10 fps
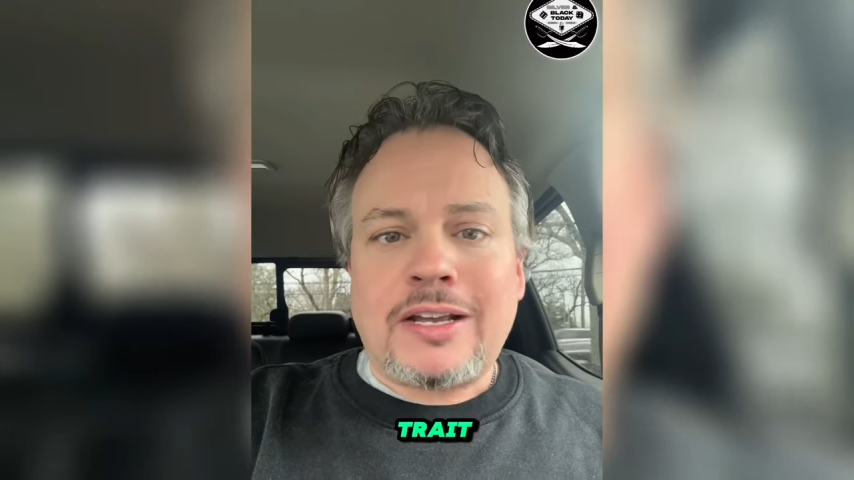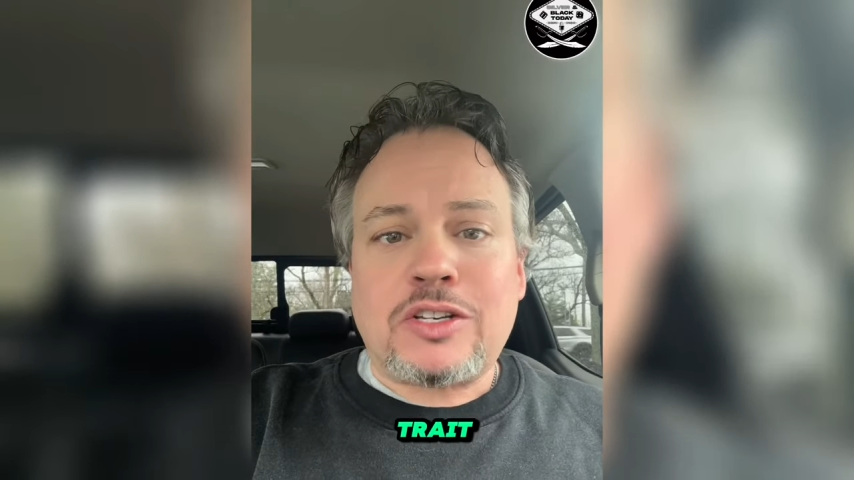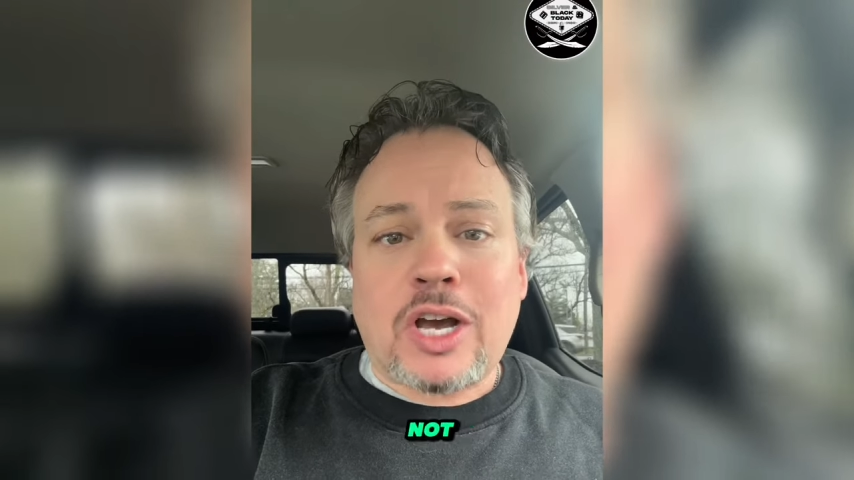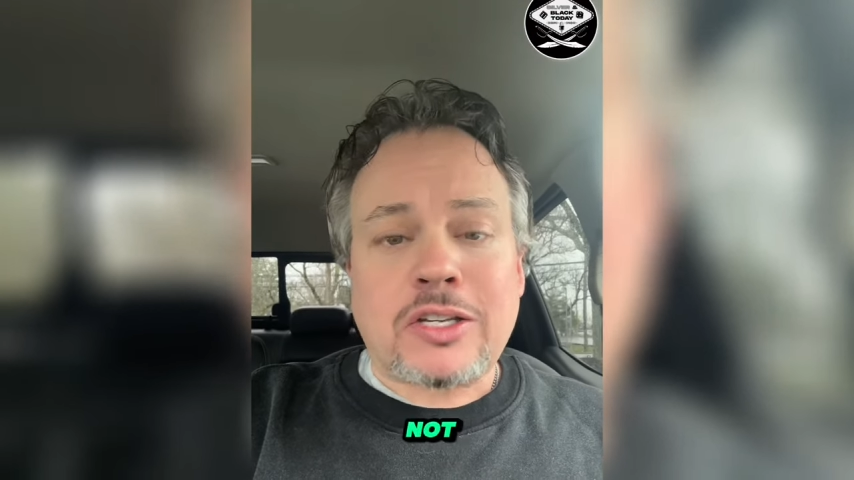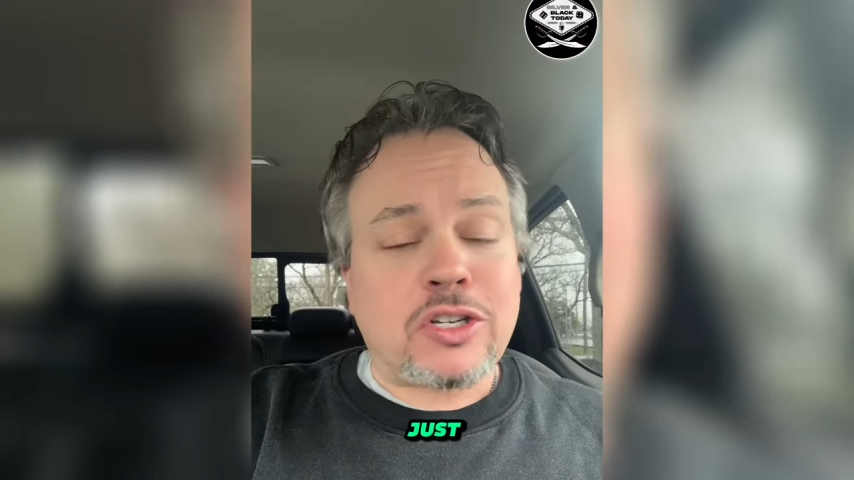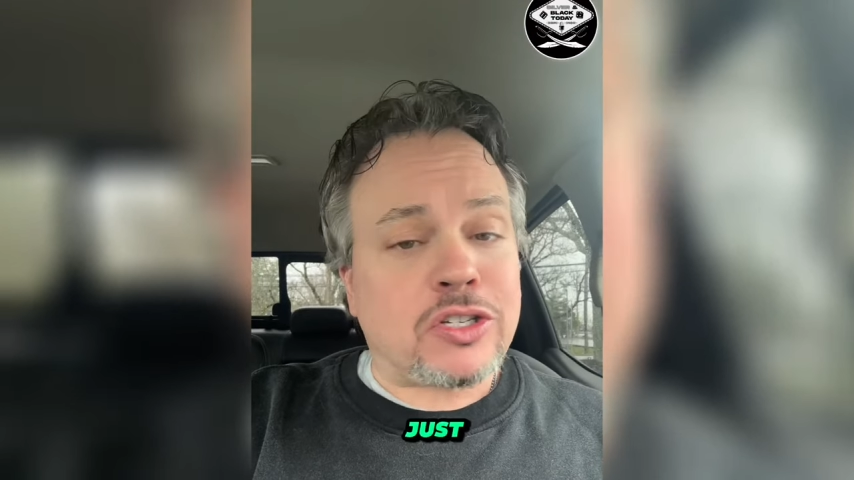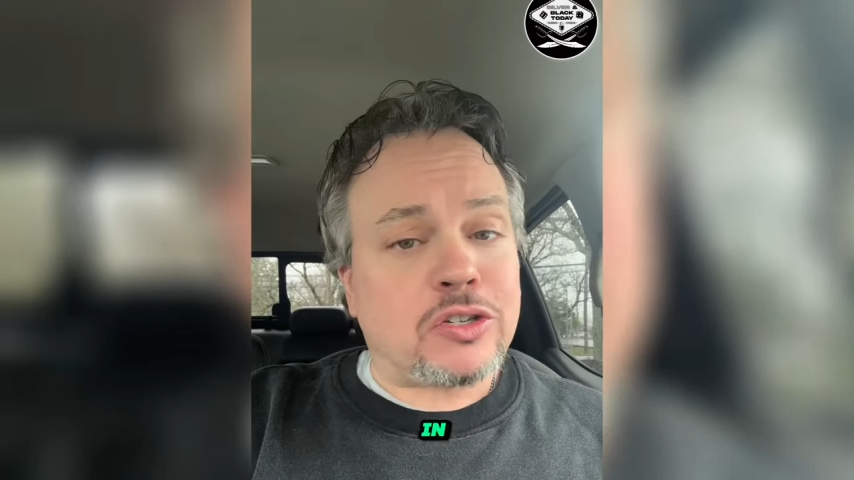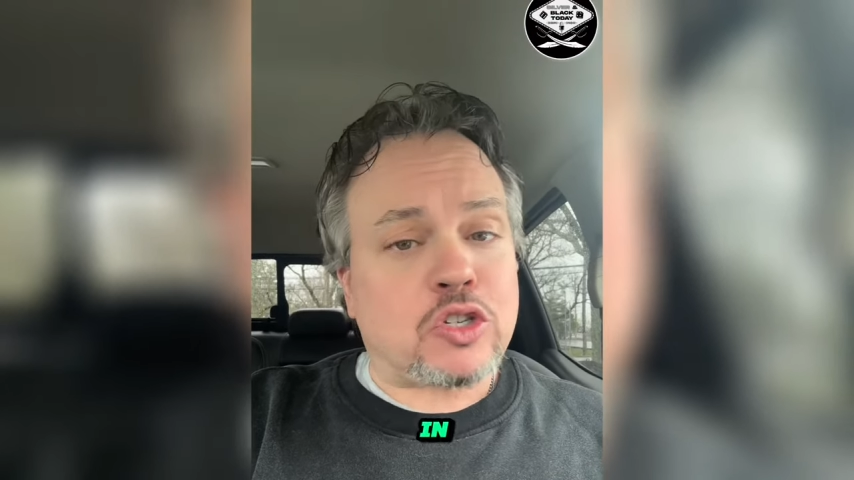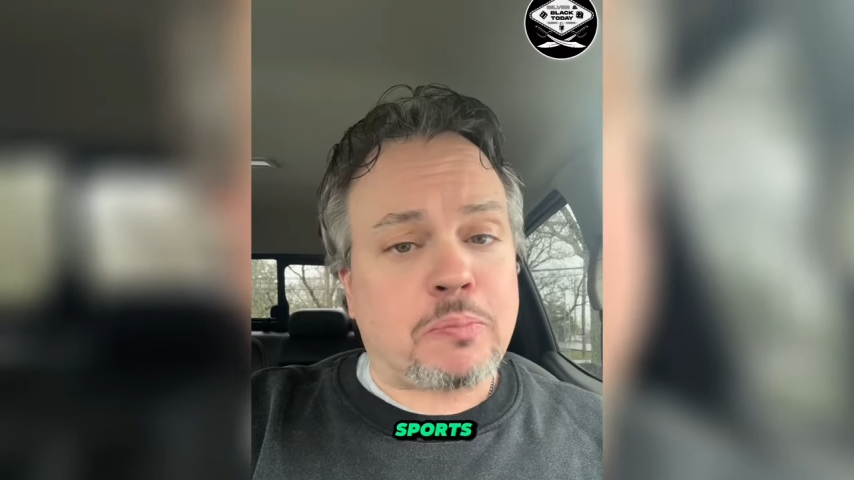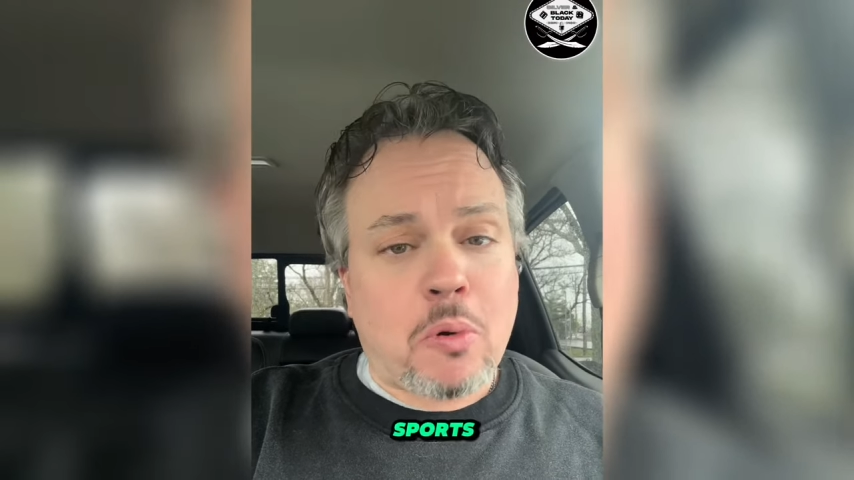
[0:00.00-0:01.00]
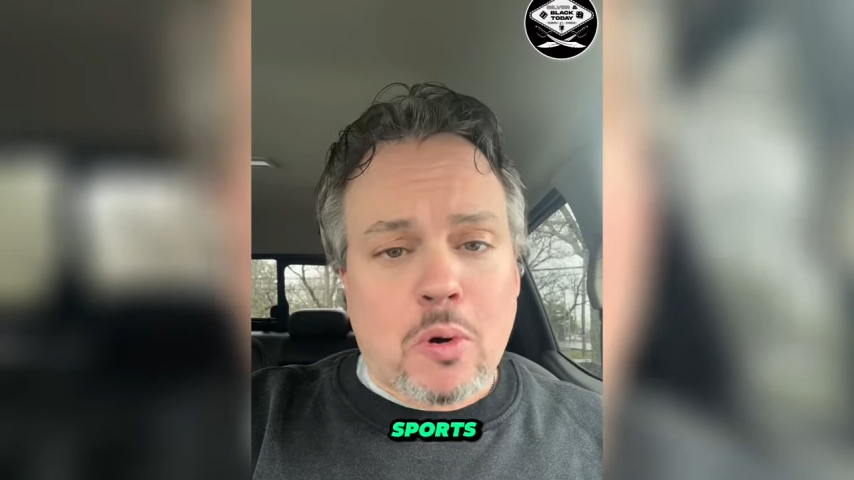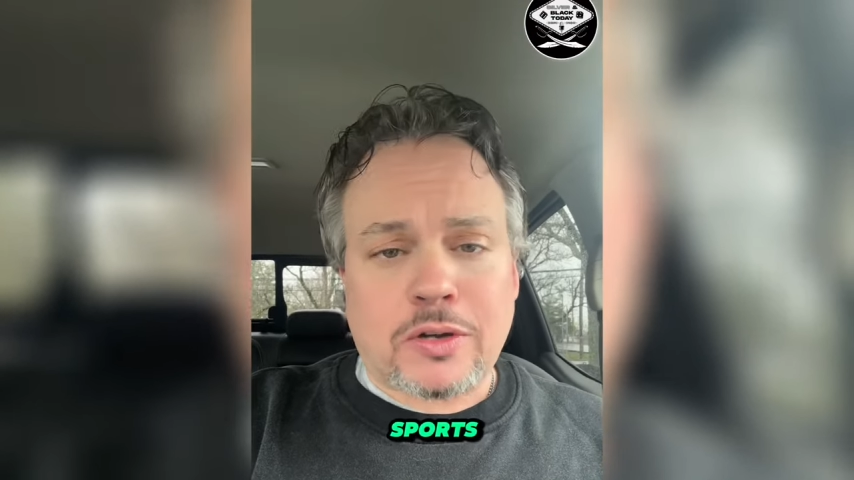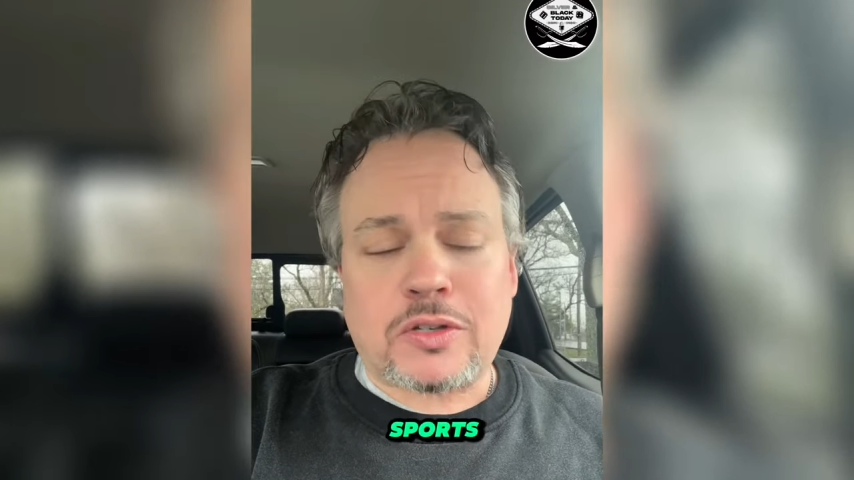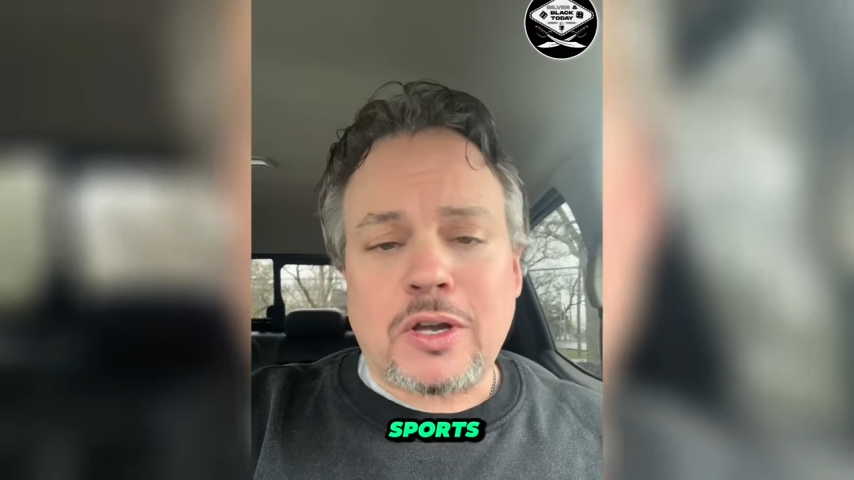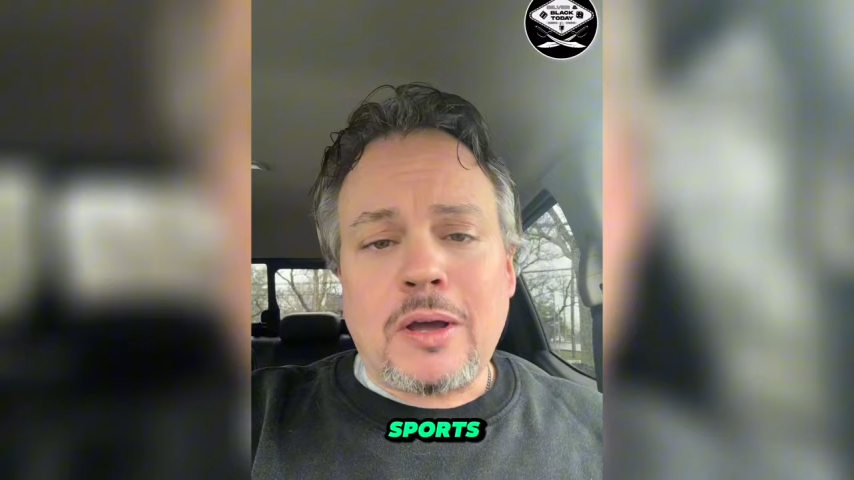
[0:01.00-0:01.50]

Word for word: not just in sports,